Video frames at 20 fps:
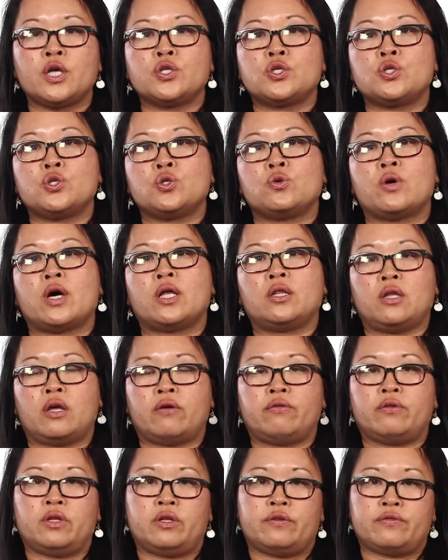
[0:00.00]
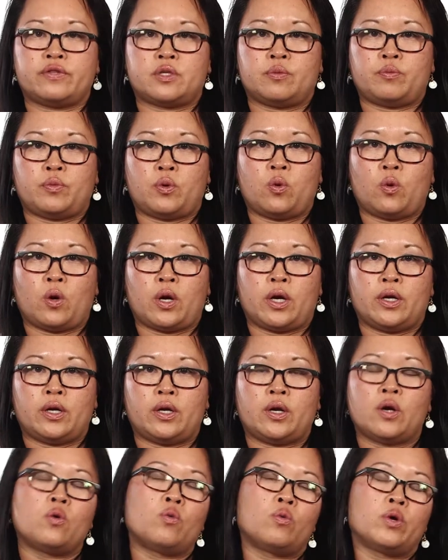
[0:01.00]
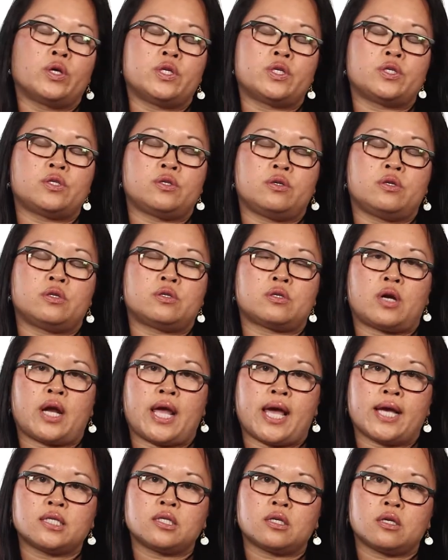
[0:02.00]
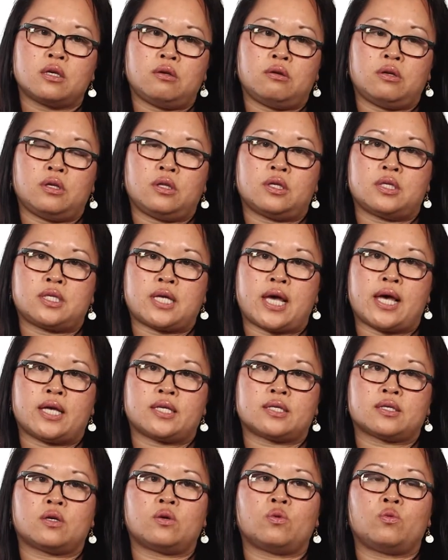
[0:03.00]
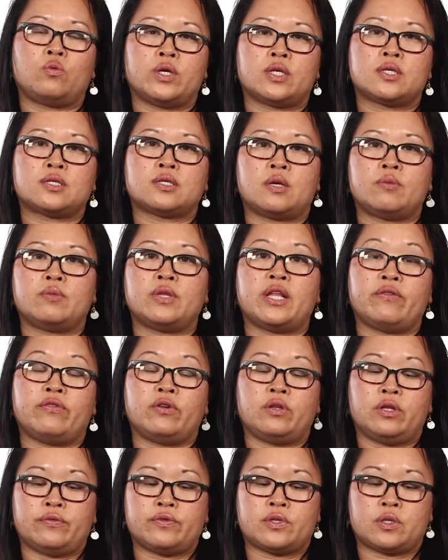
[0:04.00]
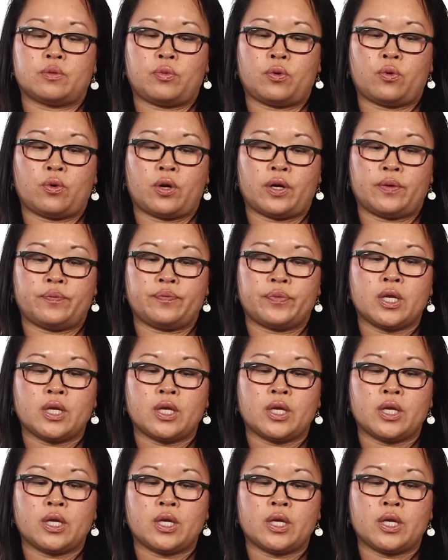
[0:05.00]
to a level of support where the students are executing the task with some level of support.